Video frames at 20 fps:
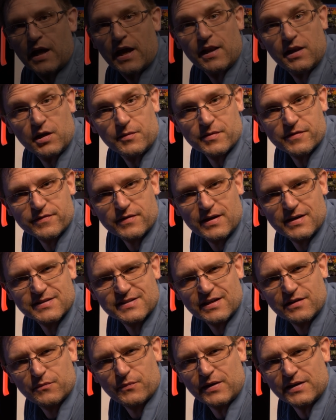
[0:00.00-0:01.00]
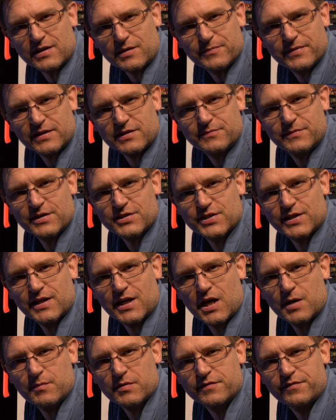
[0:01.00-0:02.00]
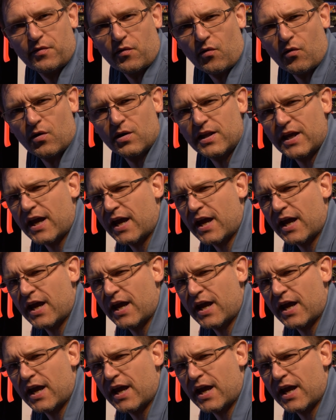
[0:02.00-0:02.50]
Hello my friends and welcome back to my channel Armor for All.